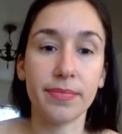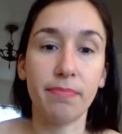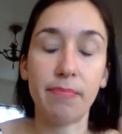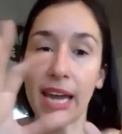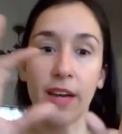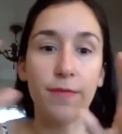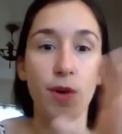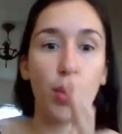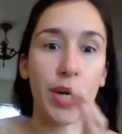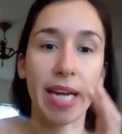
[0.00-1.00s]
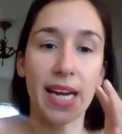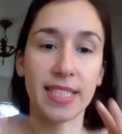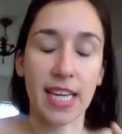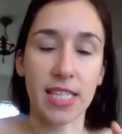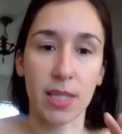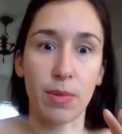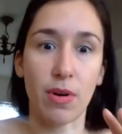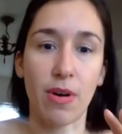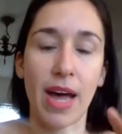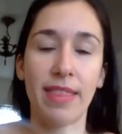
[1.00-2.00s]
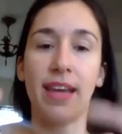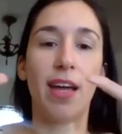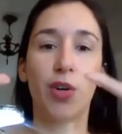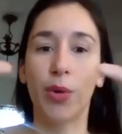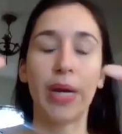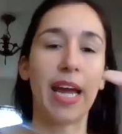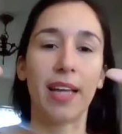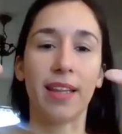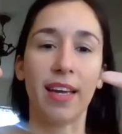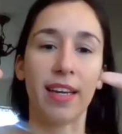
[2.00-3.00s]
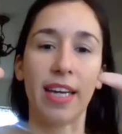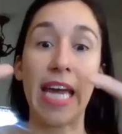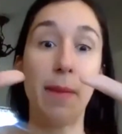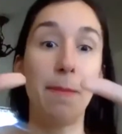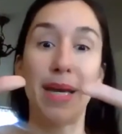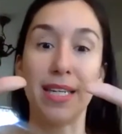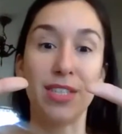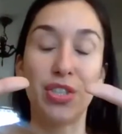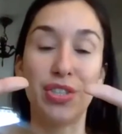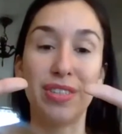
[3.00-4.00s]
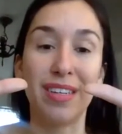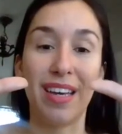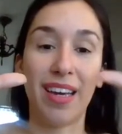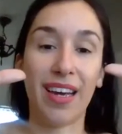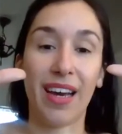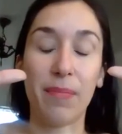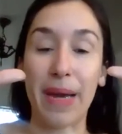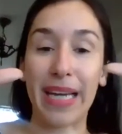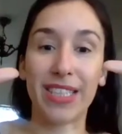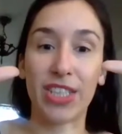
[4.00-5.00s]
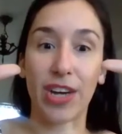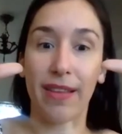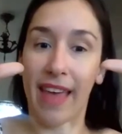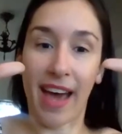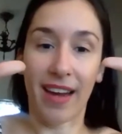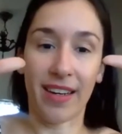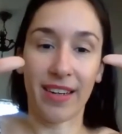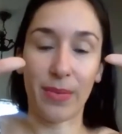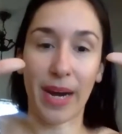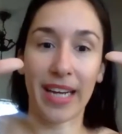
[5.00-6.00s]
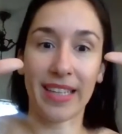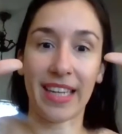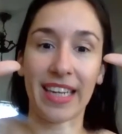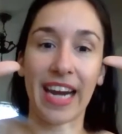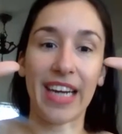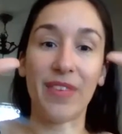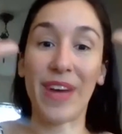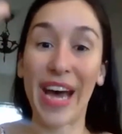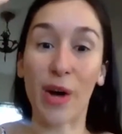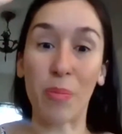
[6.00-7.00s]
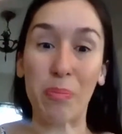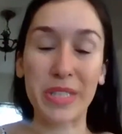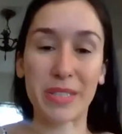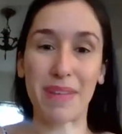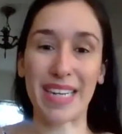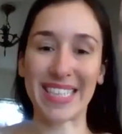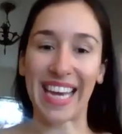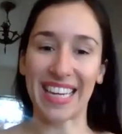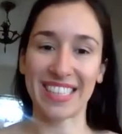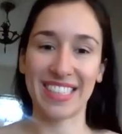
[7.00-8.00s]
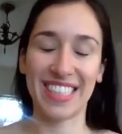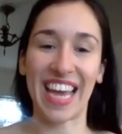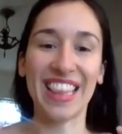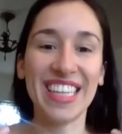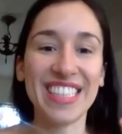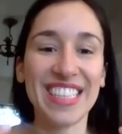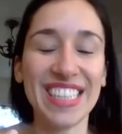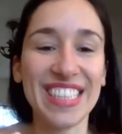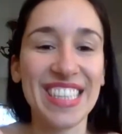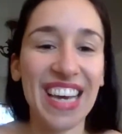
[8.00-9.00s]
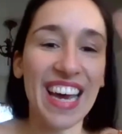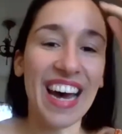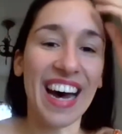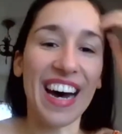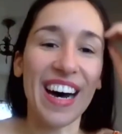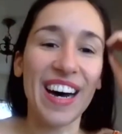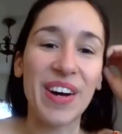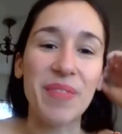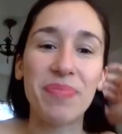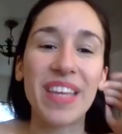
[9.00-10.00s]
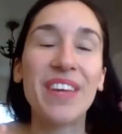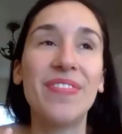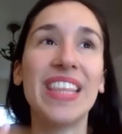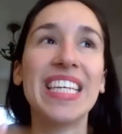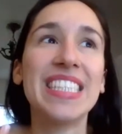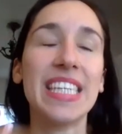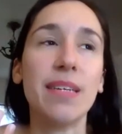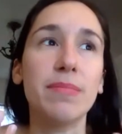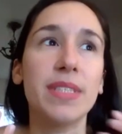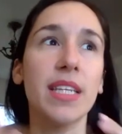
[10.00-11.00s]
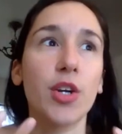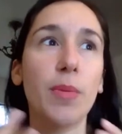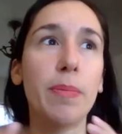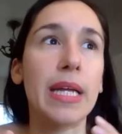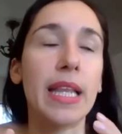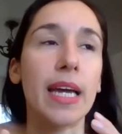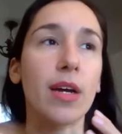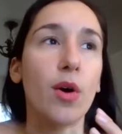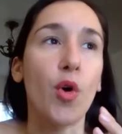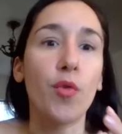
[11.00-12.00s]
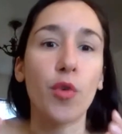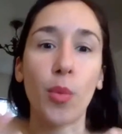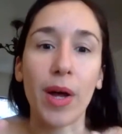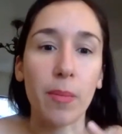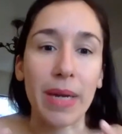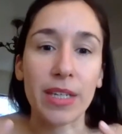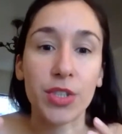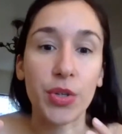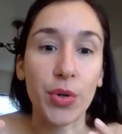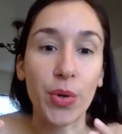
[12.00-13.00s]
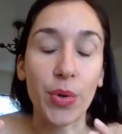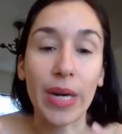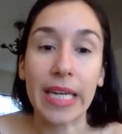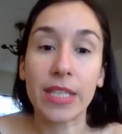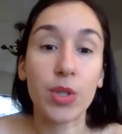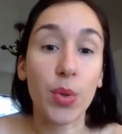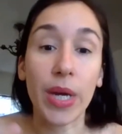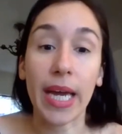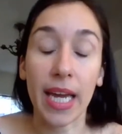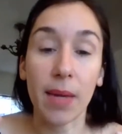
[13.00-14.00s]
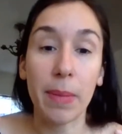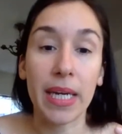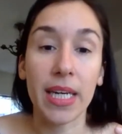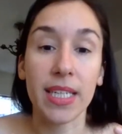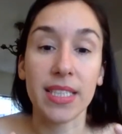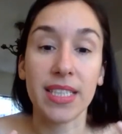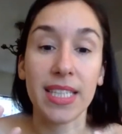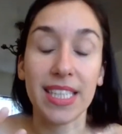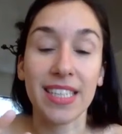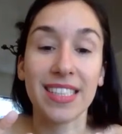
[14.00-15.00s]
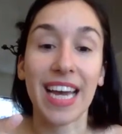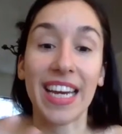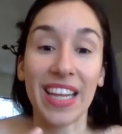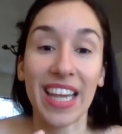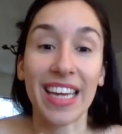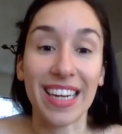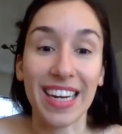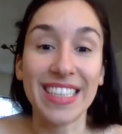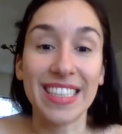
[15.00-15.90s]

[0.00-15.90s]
make voting accessible. And then I'll create like an image based on that, right? That kind of helps my text. And this is, if this seems a little bit like overwhelming too, it's okay because this is kind of like